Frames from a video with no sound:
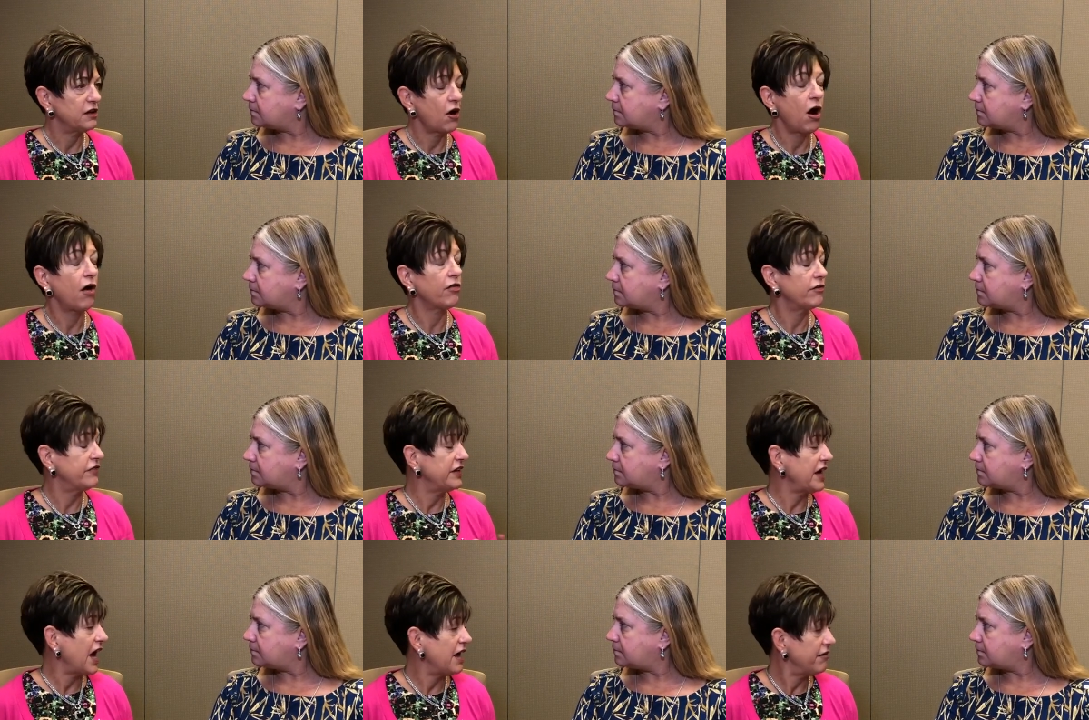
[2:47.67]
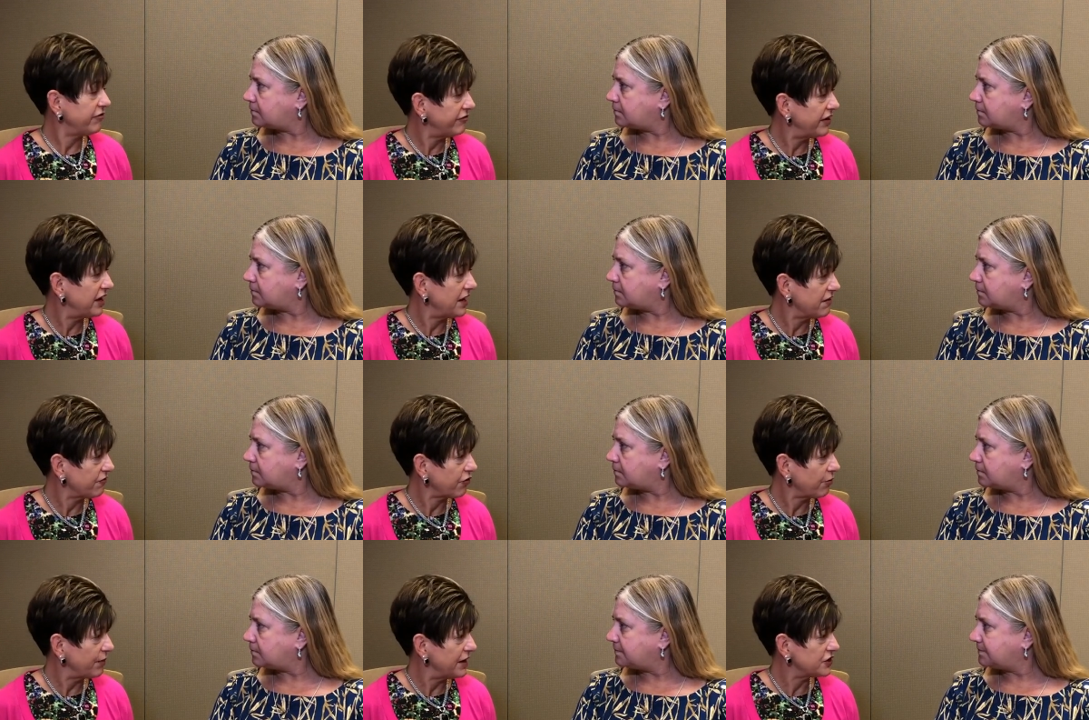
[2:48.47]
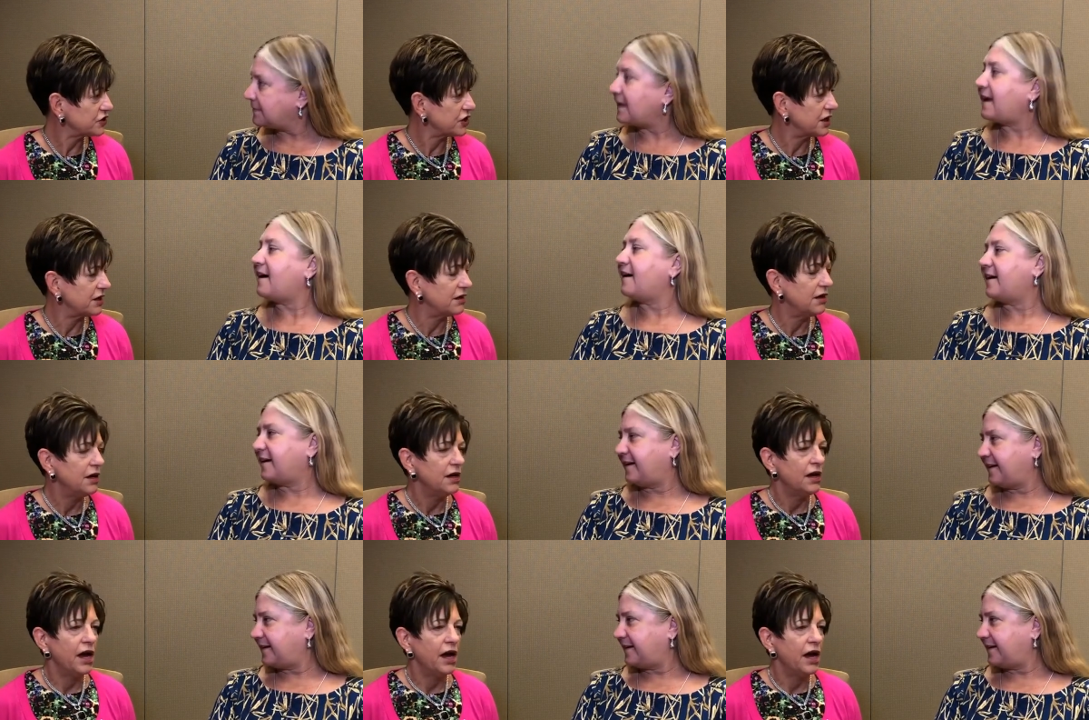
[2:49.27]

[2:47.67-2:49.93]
Speaker 1: all of the ENFIT information.